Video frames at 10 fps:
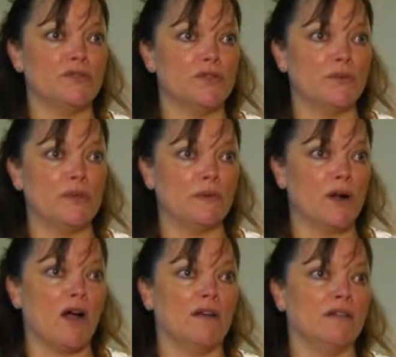So we
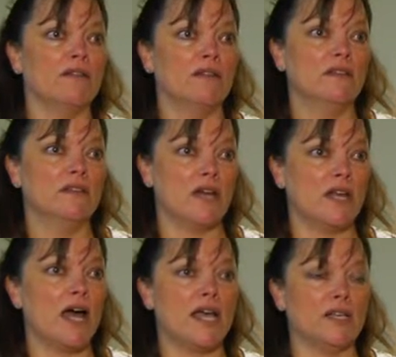were on
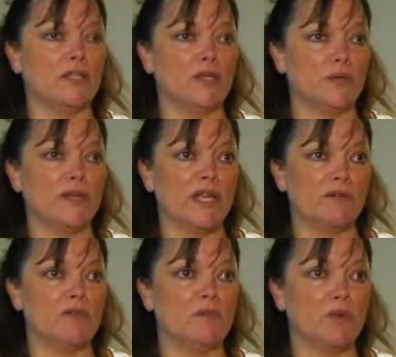kind of high alert when
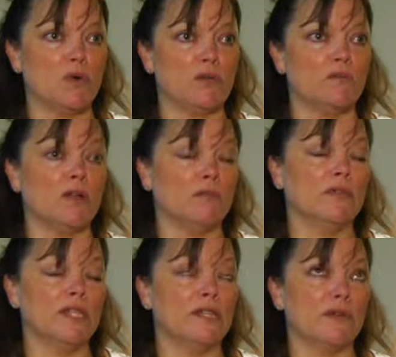he was born. Well,
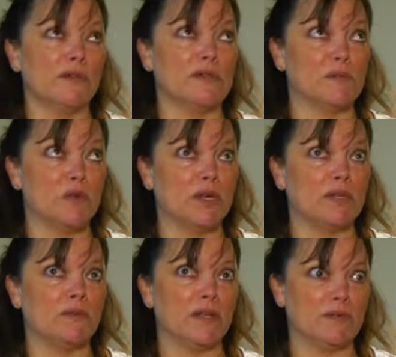we didn't know he was a
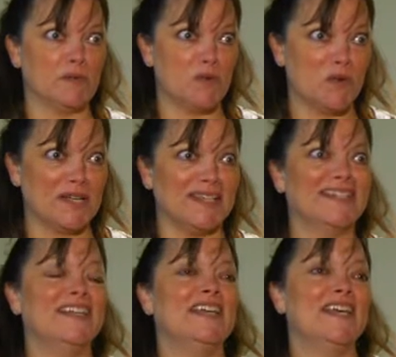boy. When he was a boy
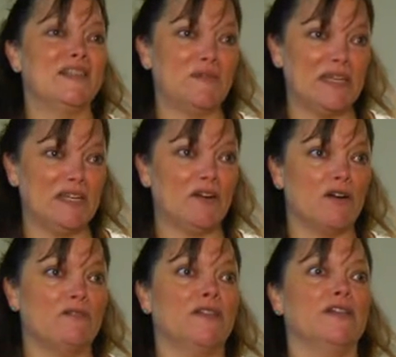and then went into
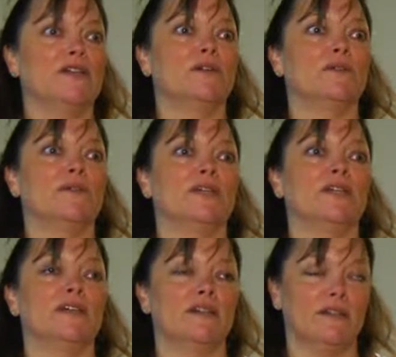heart failure, we were
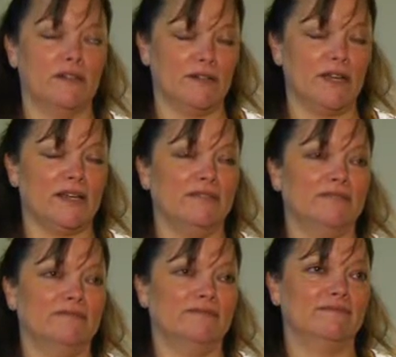like, okay,
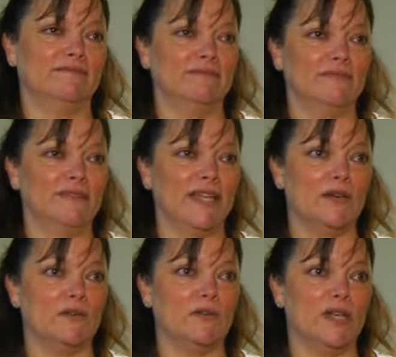
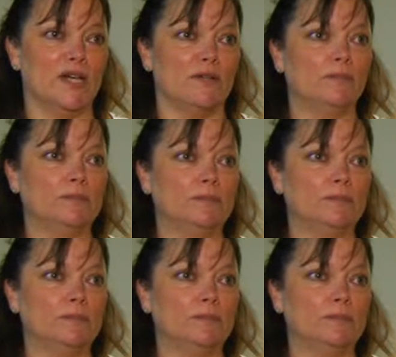now we know.